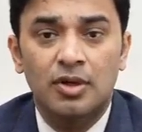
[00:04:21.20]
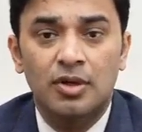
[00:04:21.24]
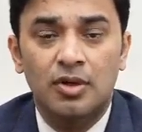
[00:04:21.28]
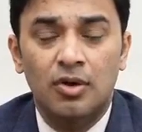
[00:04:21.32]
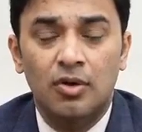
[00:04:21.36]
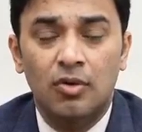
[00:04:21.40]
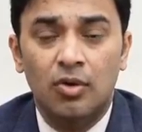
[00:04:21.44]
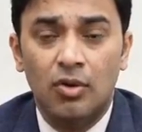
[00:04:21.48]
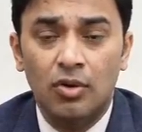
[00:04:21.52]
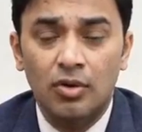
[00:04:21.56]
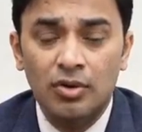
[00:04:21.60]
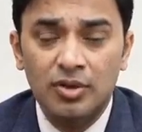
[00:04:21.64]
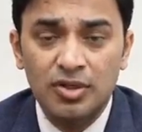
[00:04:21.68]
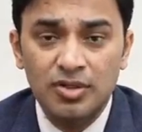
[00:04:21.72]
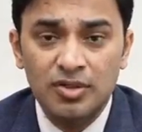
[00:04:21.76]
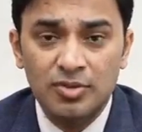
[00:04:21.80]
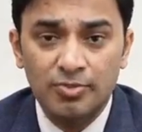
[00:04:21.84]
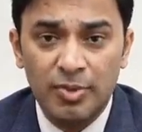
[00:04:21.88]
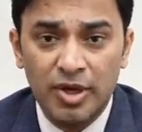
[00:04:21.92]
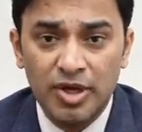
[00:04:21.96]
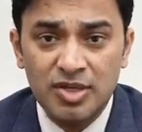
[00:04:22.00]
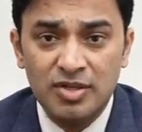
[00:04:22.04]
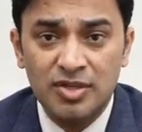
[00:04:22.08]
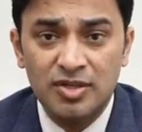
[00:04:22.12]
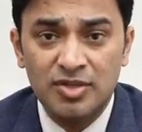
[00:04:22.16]
Now all these
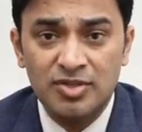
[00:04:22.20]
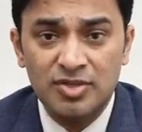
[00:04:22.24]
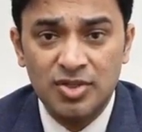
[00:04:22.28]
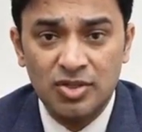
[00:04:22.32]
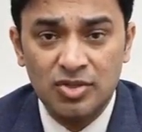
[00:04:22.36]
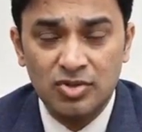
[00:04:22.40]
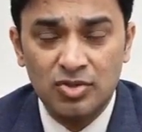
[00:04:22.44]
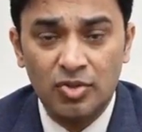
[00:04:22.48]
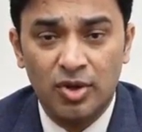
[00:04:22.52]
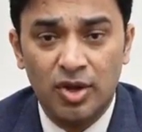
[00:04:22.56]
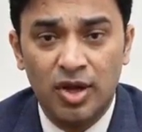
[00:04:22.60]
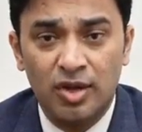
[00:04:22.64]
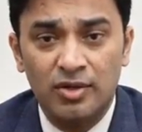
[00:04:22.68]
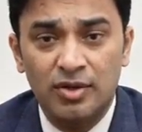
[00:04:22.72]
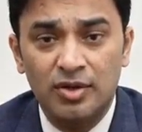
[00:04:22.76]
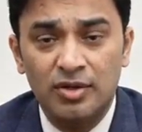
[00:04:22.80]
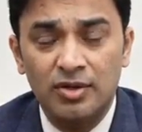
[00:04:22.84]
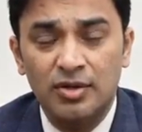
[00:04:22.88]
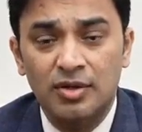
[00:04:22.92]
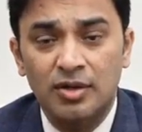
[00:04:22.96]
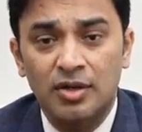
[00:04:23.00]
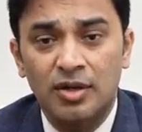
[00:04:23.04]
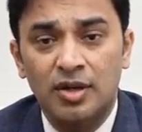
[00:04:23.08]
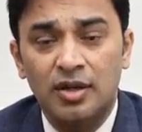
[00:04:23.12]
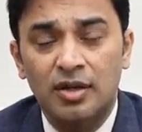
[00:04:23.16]
specialists sit together,
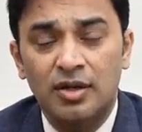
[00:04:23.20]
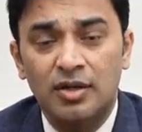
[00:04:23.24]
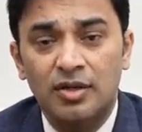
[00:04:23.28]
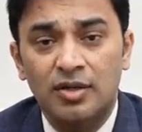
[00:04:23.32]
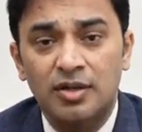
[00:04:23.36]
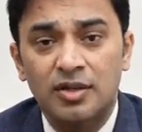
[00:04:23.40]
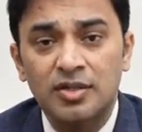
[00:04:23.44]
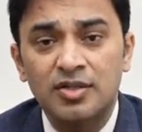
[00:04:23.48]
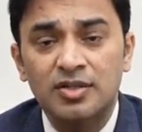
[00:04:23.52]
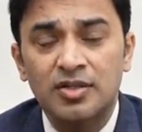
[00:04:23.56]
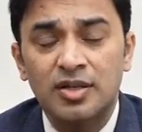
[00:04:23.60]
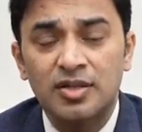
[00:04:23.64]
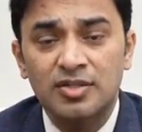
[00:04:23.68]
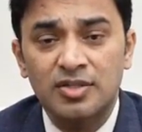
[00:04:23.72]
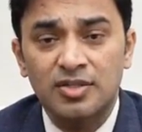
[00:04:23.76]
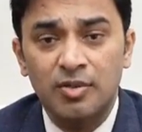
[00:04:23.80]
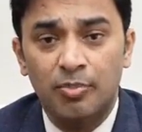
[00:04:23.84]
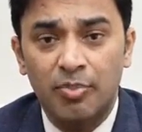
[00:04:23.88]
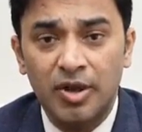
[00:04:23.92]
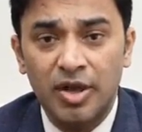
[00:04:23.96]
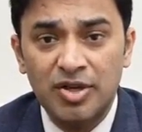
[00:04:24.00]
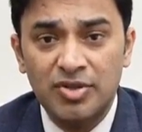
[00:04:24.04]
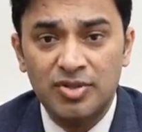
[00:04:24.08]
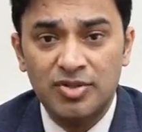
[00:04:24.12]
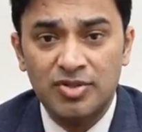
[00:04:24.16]
discuss the
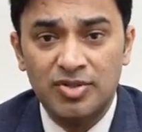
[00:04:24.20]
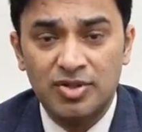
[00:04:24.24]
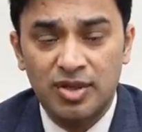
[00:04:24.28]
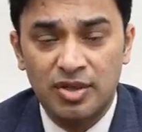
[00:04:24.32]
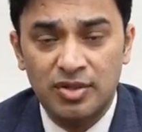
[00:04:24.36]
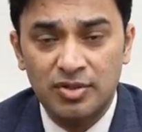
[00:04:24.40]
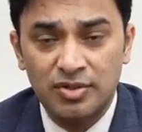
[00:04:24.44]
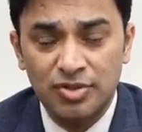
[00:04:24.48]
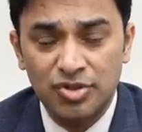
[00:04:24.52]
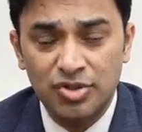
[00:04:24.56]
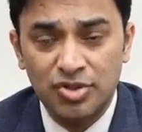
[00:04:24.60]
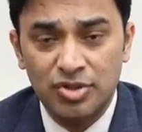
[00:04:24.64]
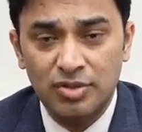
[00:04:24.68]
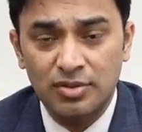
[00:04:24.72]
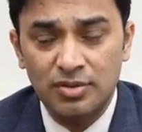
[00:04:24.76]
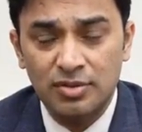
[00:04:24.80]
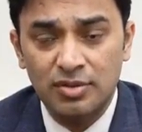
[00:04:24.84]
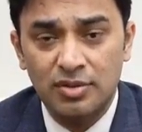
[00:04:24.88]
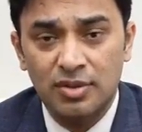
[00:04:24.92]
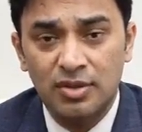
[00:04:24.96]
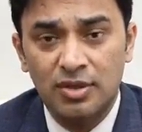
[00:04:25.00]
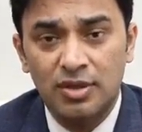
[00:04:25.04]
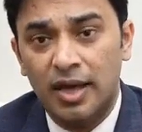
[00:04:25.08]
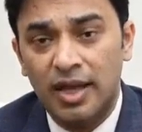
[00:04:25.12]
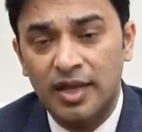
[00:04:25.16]
patient's condition,
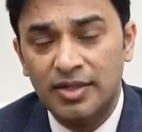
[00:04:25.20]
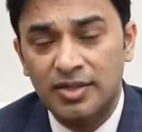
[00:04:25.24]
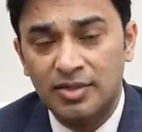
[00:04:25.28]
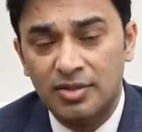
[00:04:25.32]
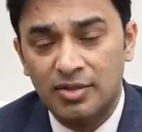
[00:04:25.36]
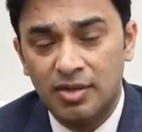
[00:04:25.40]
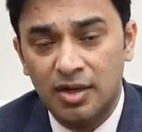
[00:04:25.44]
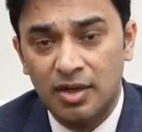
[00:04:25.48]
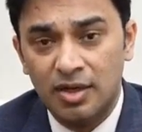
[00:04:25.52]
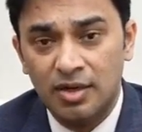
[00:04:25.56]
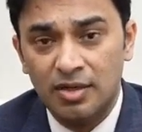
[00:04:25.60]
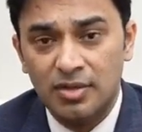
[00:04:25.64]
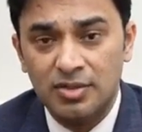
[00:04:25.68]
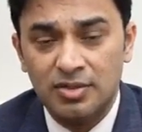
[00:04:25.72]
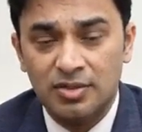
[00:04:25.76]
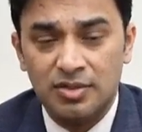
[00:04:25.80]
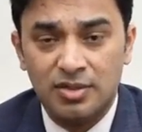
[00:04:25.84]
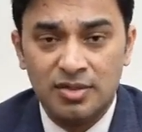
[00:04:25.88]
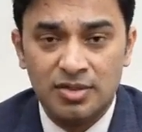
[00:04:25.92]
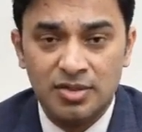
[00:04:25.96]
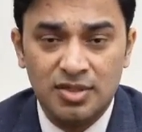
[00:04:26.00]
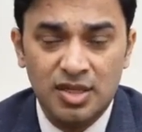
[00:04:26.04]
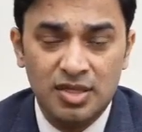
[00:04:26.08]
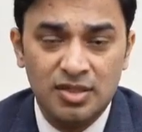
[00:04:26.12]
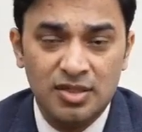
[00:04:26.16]
x-rays,
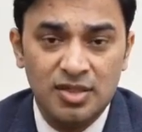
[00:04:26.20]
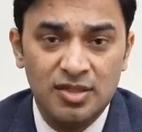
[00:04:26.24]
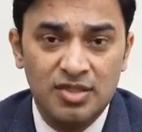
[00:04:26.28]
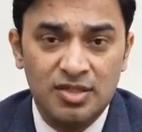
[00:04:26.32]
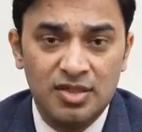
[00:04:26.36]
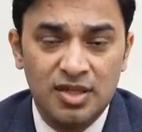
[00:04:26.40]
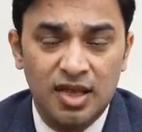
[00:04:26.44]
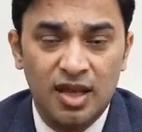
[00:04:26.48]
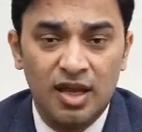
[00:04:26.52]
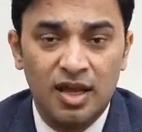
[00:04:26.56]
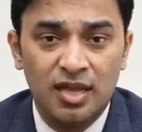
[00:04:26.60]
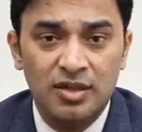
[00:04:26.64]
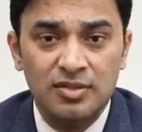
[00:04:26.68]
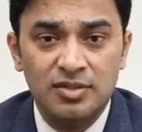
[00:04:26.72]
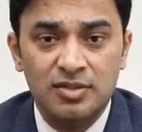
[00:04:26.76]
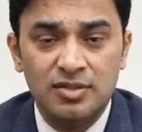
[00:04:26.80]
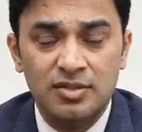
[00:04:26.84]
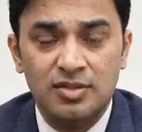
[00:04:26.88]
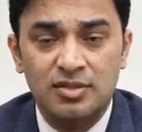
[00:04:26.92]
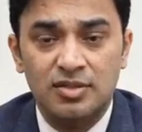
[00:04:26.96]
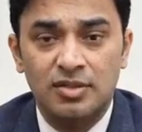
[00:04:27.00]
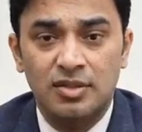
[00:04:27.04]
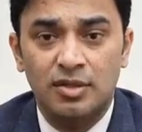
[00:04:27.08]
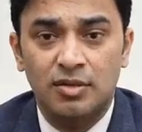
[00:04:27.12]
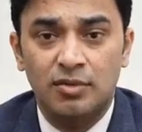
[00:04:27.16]
the CT
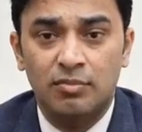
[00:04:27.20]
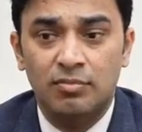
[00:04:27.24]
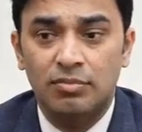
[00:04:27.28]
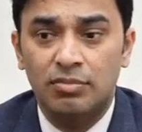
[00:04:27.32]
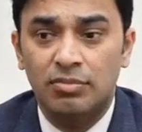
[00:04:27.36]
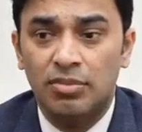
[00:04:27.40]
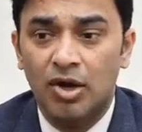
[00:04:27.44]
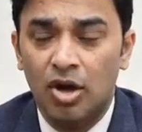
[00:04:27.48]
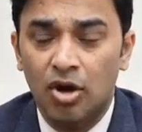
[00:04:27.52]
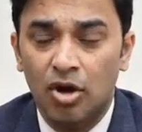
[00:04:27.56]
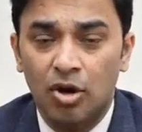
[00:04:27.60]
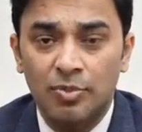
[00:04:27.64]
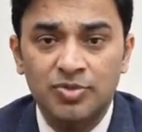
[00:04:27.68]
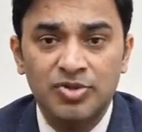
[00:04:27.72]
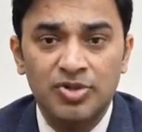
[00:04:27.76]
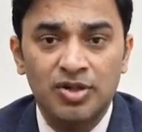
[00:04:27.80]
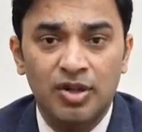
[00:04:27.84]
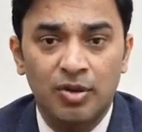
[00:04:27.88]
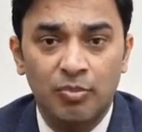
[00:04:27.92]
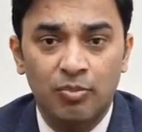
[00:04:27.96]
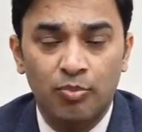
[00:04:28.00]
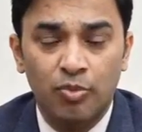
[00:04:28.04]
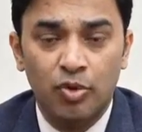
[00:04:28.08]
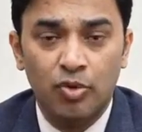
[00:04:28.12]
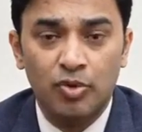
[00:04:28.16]
scans, the
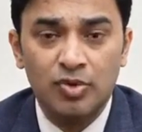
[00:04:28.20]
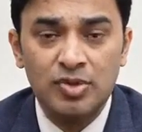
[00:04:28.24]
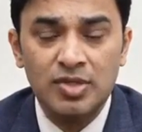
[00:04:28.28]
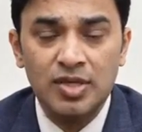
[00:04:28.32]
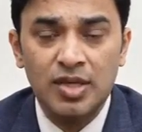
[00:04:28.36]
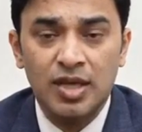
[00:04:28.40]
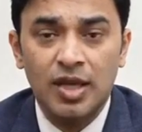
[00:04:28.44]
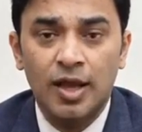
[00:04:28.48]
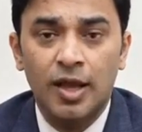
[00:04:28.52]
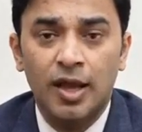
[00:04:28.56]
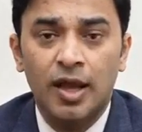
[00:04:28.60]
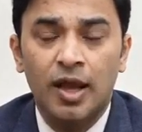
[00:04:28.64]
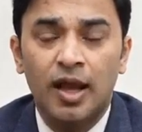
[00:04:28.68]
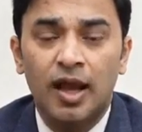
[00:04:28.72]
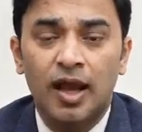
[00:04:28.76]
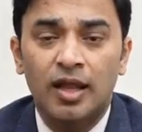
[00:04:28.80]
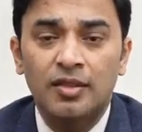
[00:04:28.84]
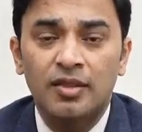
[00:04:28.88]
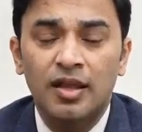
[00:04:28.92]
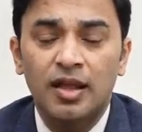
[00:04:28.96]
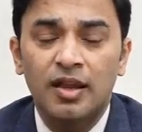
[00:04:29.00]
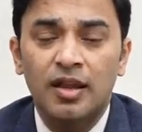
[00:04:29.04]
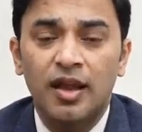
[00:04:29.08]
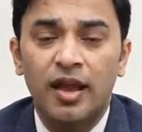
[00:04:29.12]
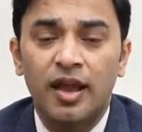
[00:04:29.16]
biopsy reports,
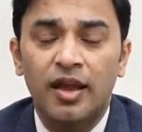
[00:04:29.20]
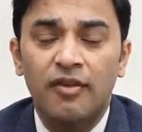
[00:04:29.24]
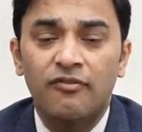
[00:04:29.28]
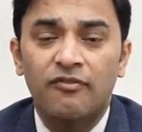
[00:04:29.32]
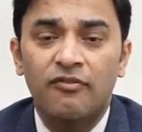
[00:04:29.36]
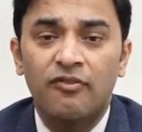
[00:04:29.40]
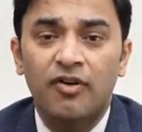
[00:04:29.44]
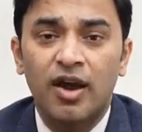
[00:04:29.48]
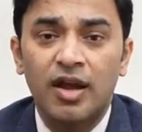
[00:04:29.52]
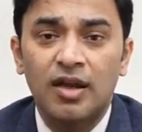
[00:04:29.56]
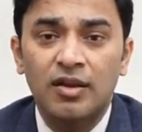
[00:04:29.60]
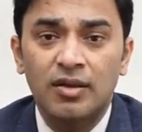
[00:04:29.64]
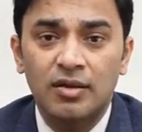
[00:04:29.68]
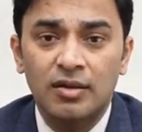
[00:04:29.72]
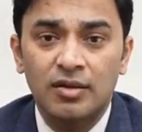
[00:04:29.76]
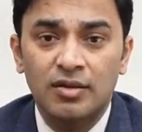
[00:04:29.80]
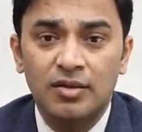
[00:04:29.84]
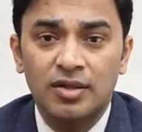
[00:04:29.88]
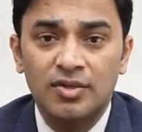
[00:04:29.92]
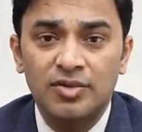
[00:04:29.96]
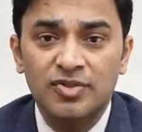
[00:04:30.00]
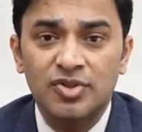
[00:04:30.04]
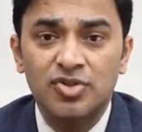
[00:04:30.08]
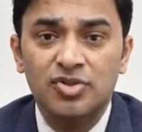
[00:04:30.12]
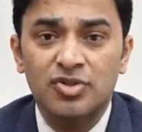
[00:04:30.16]
and then a final
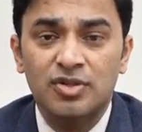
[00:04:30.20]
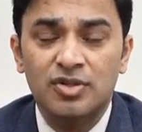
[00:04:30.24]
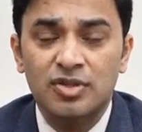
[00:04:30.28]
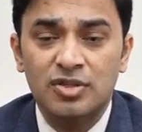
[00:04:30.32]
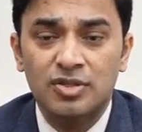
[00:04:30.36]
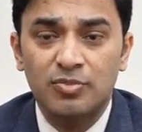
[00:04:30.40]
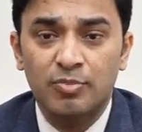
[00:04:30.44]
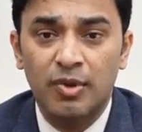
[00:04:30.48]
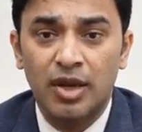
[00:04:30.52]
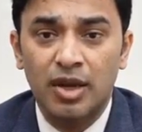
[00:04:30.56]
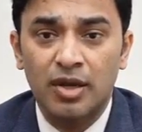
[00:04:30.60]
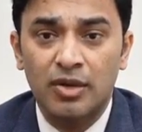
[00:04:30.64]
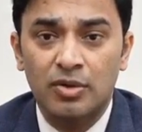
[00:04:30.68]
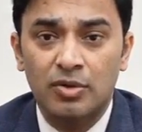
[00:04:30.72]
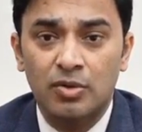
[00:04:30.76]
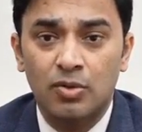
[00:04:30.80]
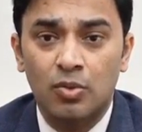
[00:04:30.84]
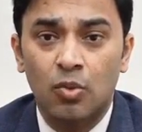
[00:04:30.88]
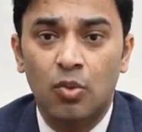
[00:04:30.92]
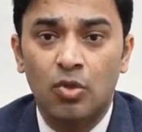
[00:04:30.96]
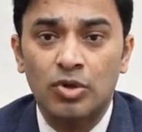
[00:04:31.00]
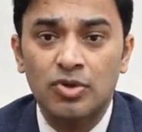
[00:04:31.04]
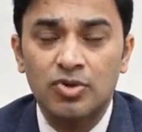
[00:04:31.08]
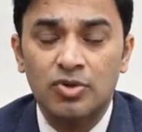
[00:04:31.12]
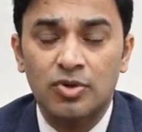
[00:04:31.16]
decision is made to
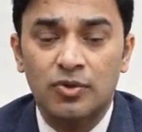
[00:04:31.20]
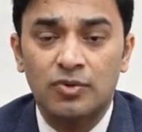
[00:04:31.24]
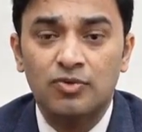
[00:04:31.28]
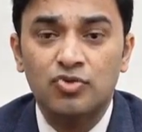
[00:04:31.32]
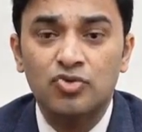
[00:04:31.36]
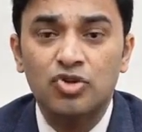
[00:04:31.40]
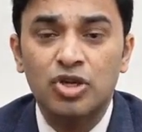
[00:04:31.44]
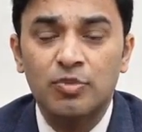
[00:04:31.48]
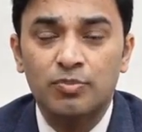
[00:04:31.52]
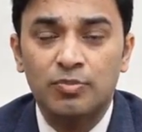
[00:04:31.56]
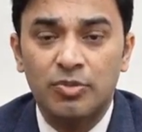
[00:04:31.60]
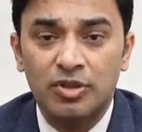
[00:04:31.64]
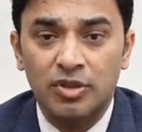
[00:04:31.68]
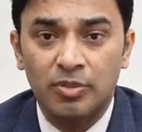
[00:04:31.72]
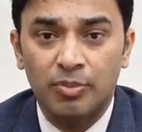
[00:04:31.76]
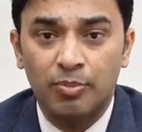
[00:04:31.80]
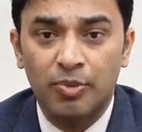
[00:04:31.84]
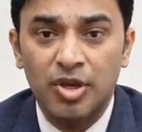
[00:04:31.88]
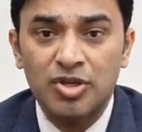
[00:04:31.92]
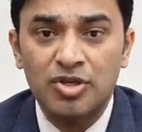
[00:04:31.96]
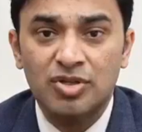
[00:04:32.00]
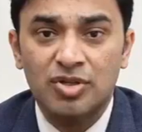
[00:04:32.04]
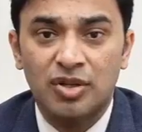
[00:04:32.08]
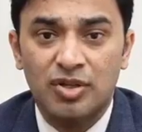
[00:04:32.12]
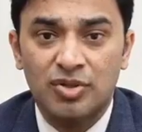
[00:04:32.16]
what sort of treatment the
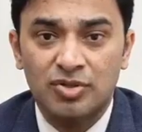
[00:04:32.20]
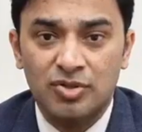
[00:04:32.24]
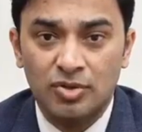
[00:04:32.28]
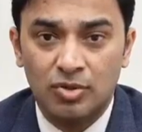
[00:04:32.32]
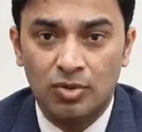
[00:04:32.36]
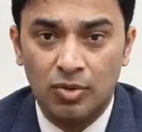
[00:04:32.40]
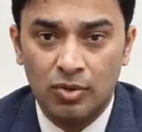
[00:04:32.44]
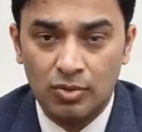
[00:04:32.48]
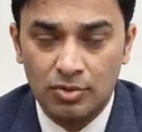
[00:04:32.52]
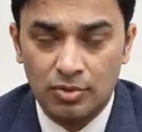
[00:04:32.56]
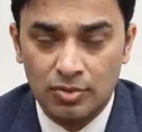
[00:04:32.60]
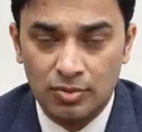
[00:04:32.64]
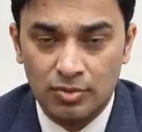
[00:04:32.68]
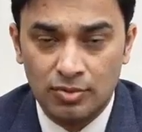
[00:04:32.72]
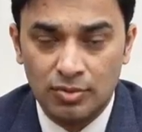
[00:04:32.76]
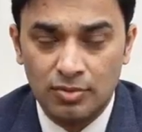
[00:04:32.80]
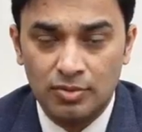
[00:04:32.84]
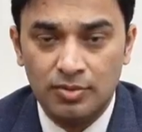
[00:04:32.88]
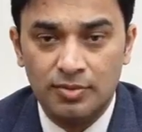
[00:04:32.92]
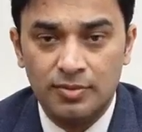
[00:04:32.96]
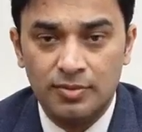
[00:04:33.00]
patient has to go through.